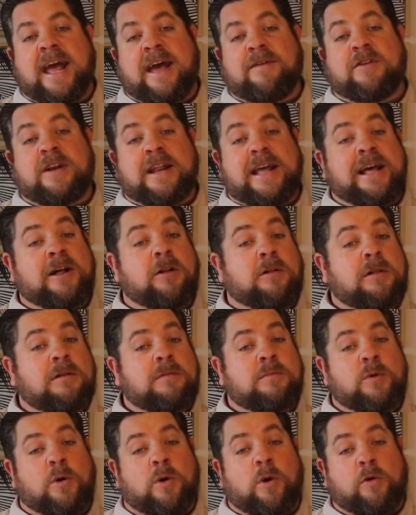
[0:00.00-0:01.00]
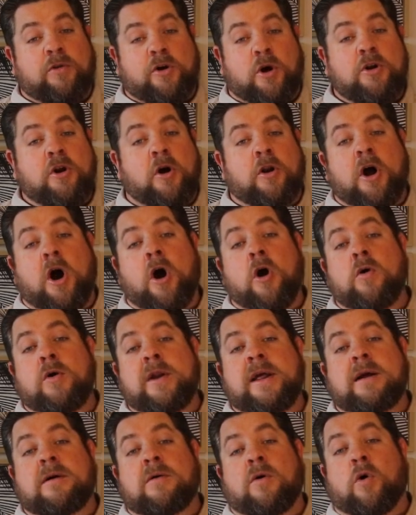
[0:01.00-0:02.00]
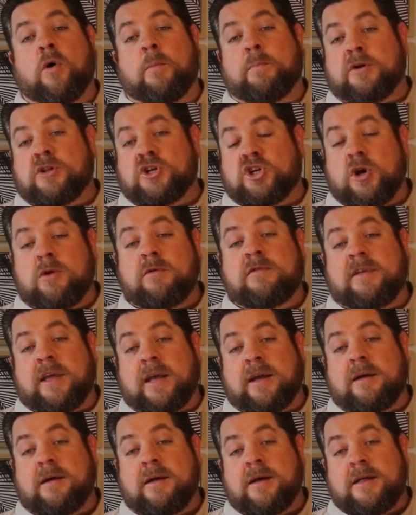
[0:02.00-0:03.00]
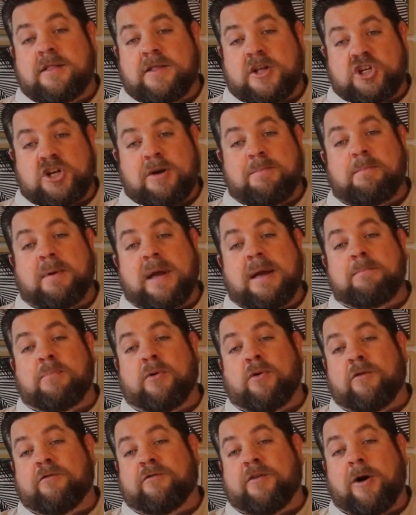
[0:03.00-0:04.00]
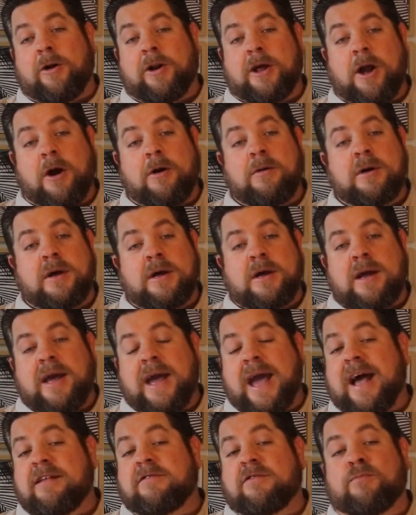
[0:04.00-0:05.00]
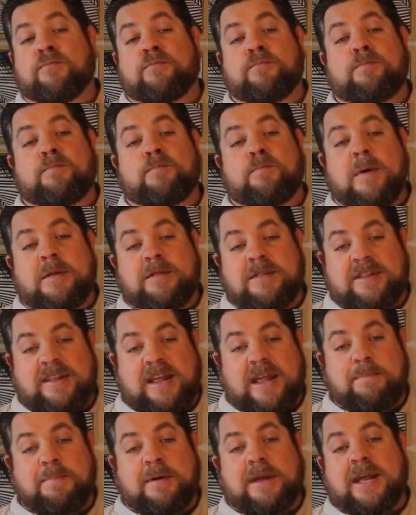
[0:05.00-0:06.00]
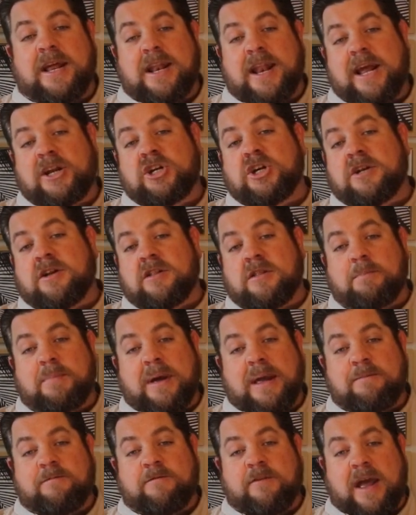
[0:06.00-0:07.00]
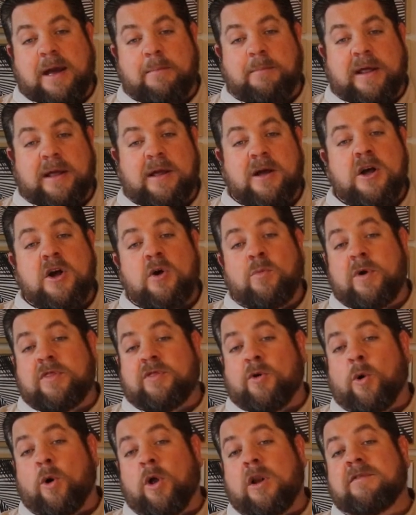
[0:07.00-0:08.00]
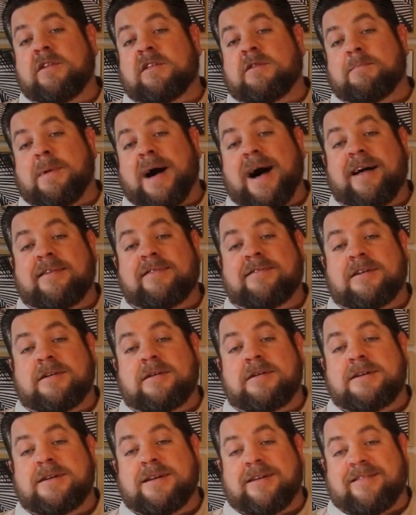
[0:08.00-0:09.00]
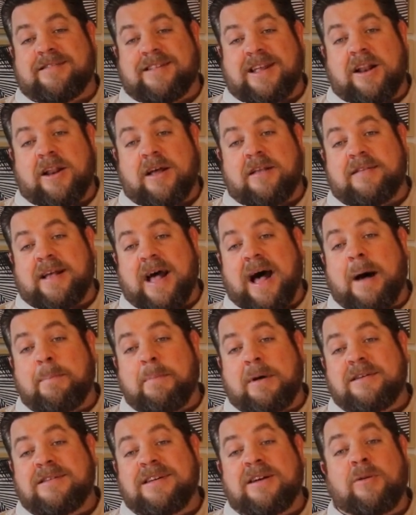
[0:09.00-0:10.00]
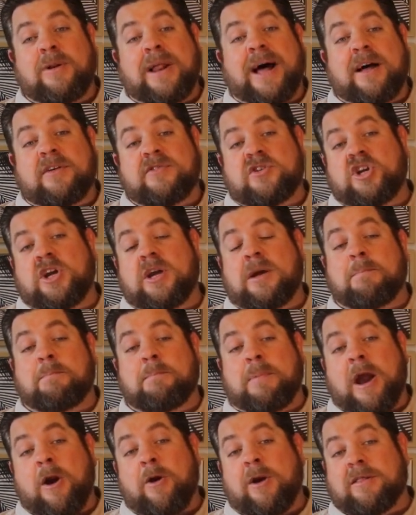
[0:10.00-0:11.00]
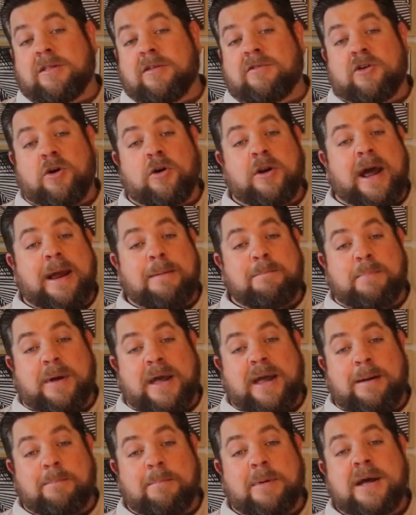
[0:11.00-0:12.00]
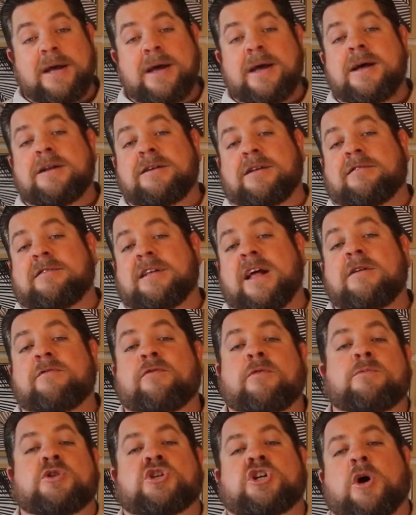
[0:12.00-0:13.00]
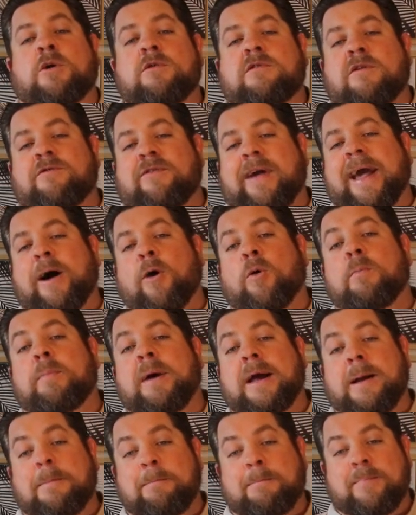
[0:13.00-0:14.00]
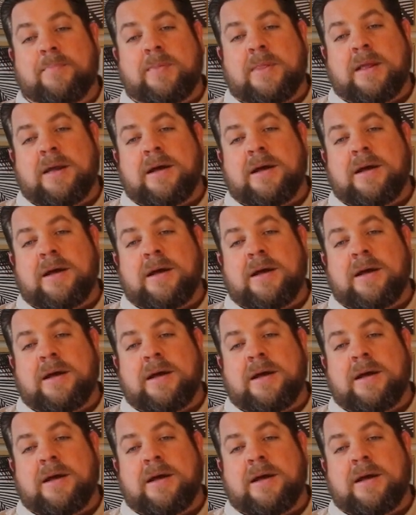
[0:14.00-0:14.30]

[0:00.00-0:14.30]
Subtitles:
Heaven Hill, although not owning or producing the Jim Beam portfolio, has a deep connection to the Beam family, with all of its master distillers up until last year bearing the surname Beam, descended from Joseph L. Beam,